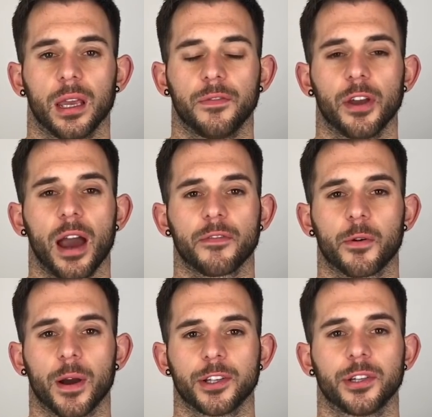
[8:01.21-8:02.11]
If you have
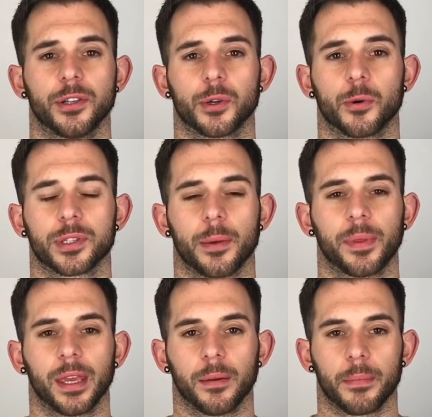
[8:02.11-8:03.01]
questions or
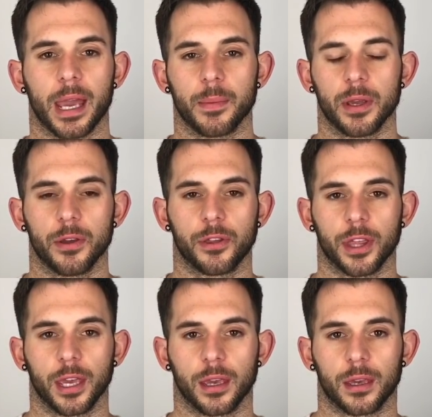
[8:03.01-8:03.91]
something maybe you
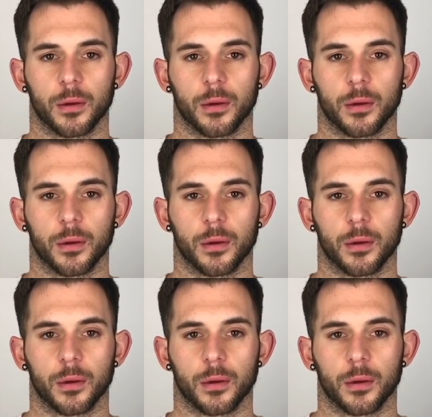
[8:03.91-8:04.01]
think